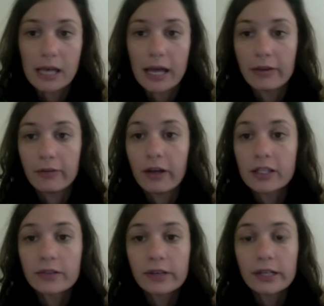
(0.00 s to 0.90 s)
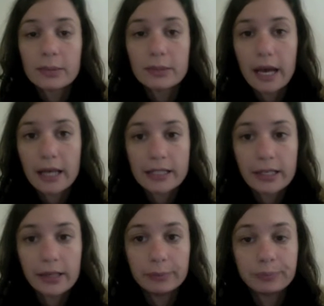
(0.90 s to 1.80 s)
and phosphorus,
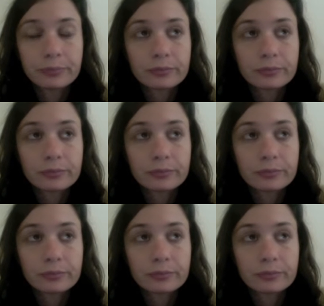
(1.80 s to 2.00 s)
potassium.